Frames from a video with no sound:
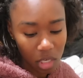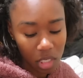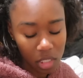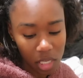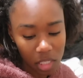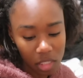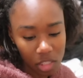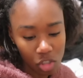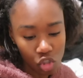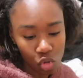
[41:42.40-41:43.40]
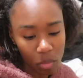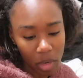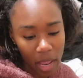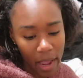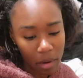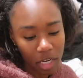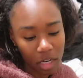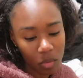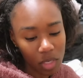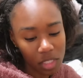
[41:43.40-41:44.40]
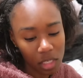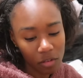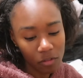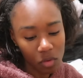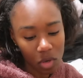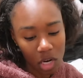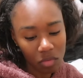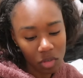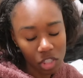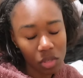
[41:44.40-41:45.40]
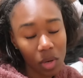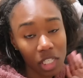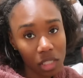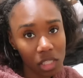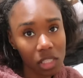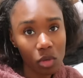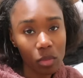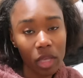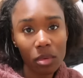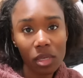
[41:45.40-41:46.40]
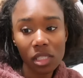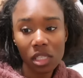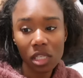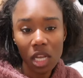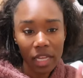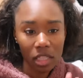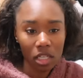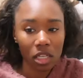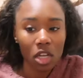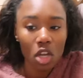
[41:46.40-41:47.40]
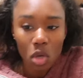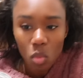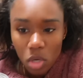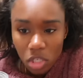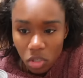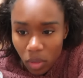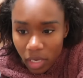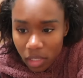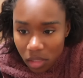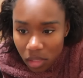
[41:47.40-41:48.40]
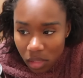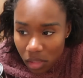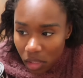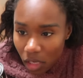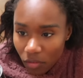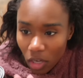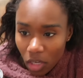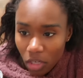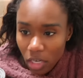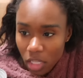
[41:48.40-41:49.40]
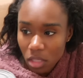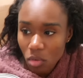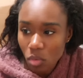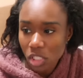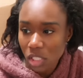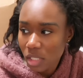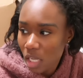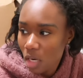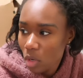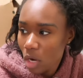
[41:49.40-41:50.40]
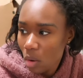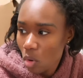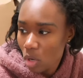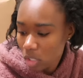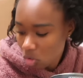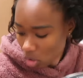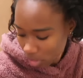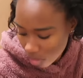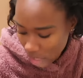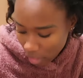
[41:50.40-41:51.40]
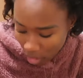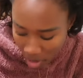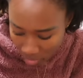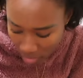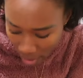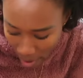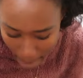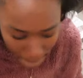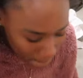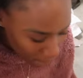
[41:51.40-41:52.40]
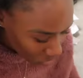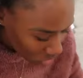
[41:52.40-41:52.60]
and he said this is a true black, but it wasn't full coverage, so I should still be able to see like the wood grains and stuff underneath it, which that's kind of what I wanted, so I'm excited about that.